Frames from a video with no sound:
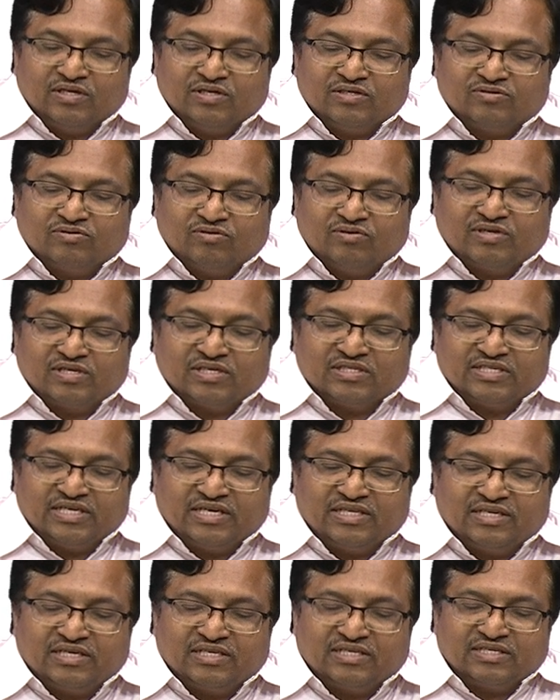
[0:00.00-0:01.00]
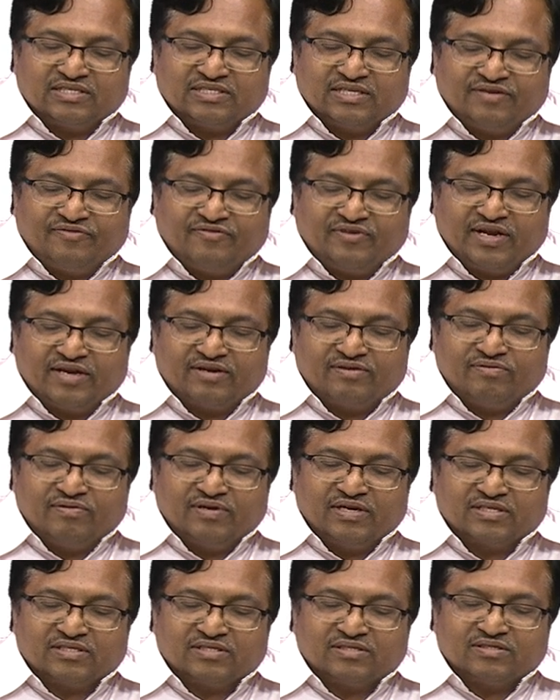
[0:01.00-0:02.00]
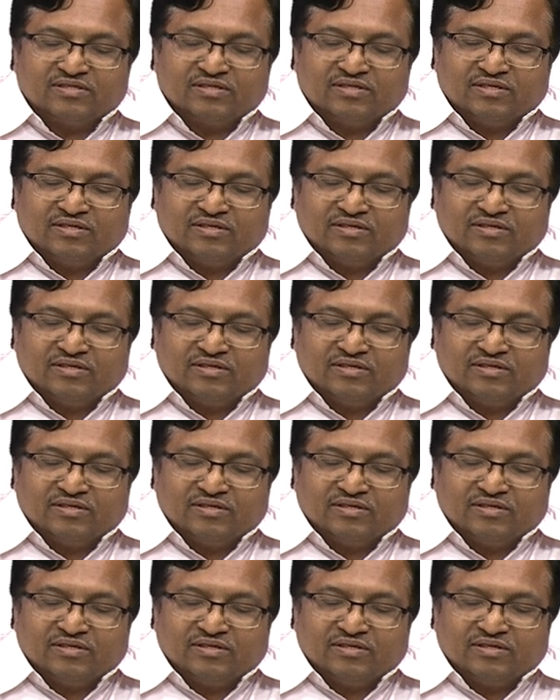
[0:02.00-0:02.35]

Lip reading: So, you can say that there is a refractive index